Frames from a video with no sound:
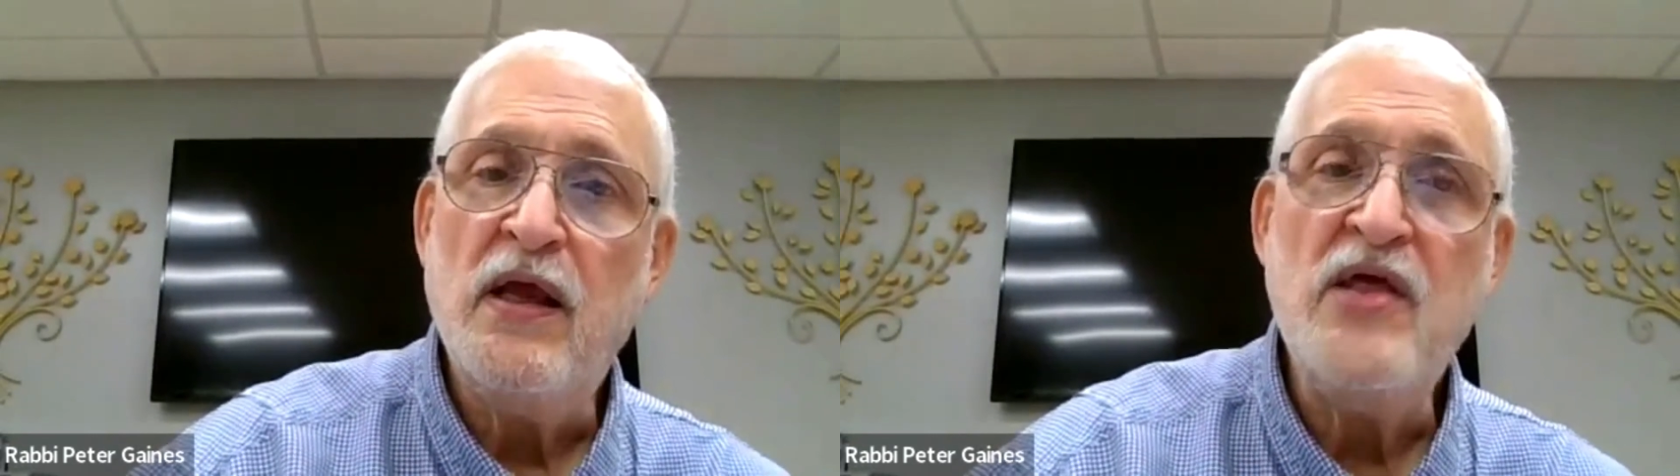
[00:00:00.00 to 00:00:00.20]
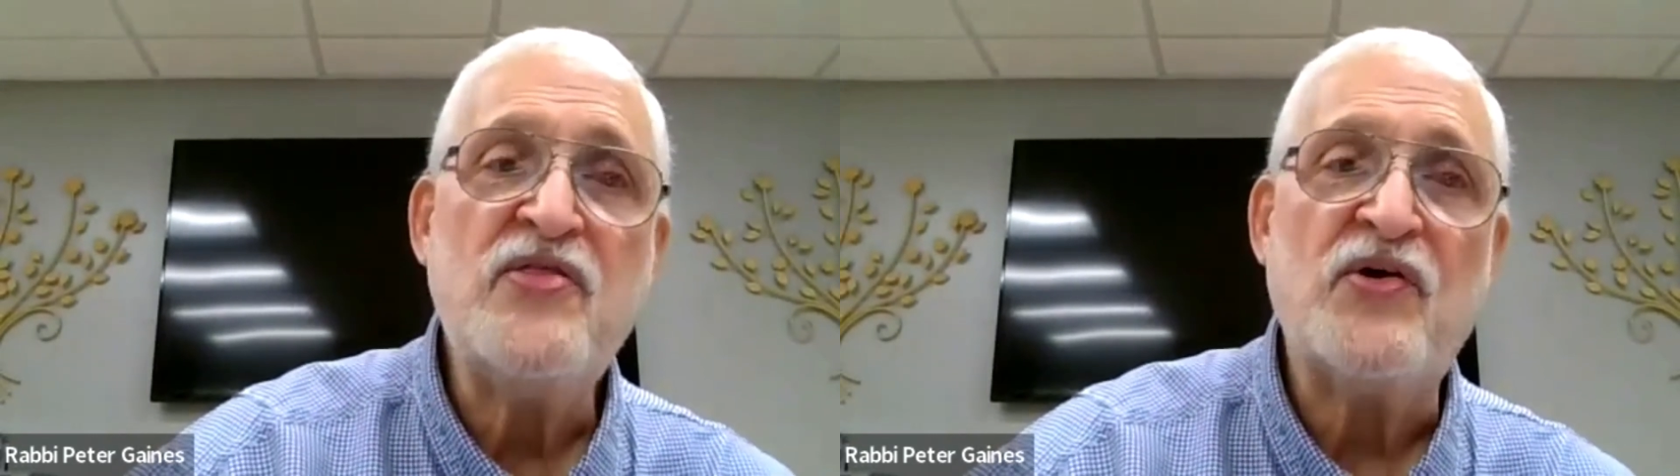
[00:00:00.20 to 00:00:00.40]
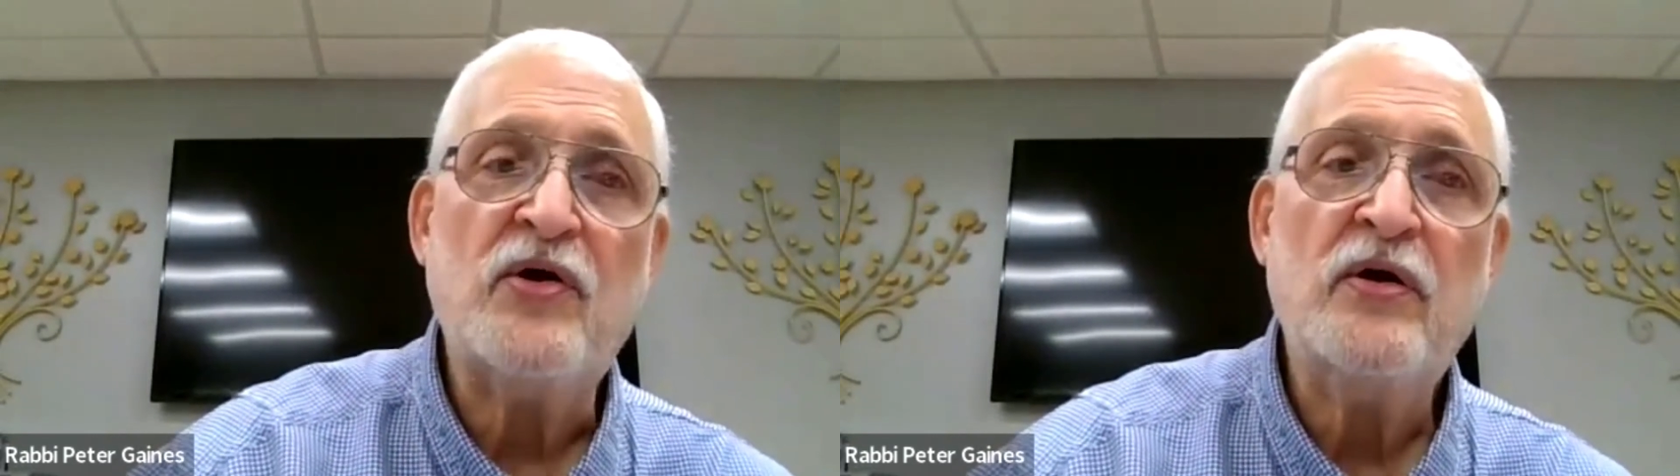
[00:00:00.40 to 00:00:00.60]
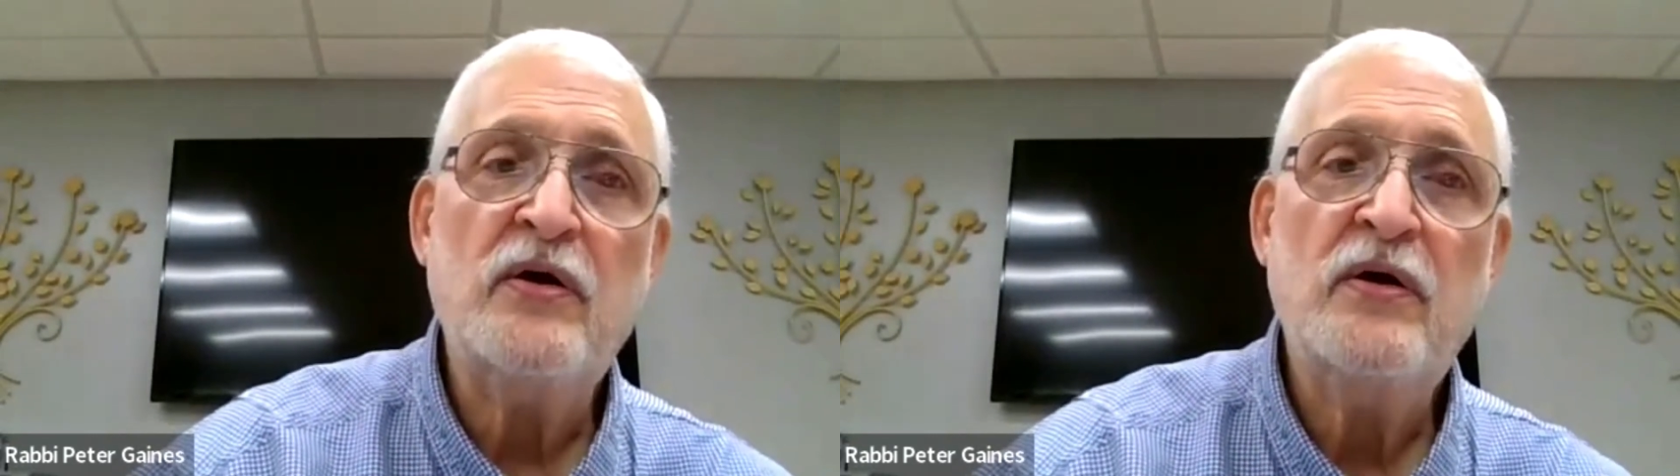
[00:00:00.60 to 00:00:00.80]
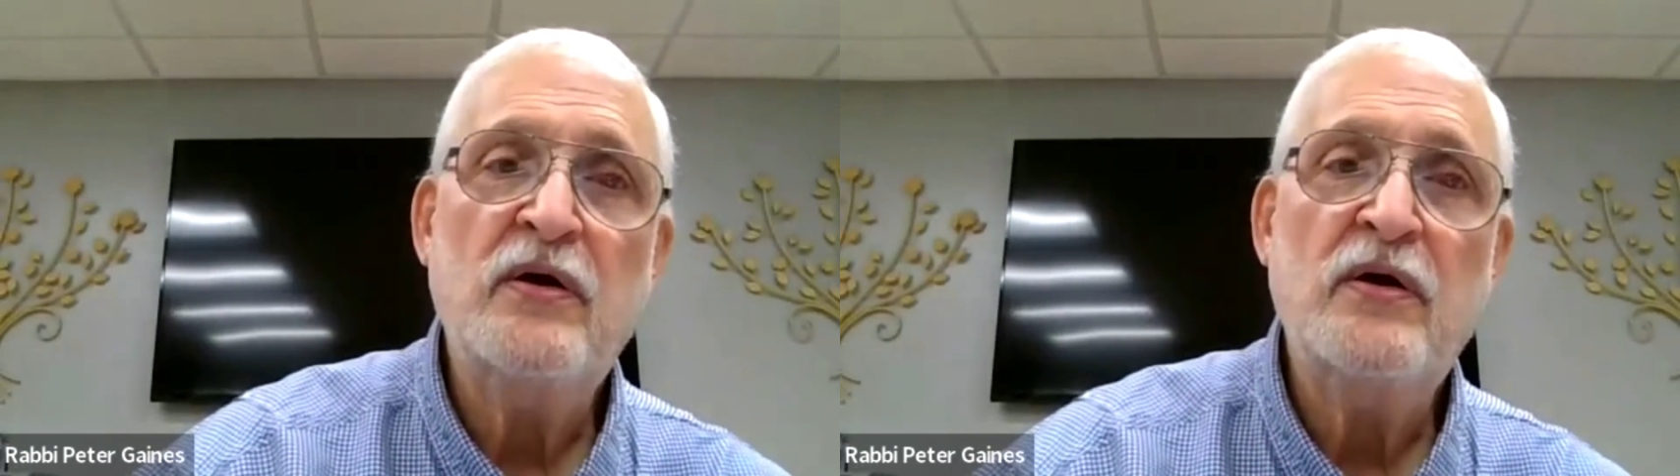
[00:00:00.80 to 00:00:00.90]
either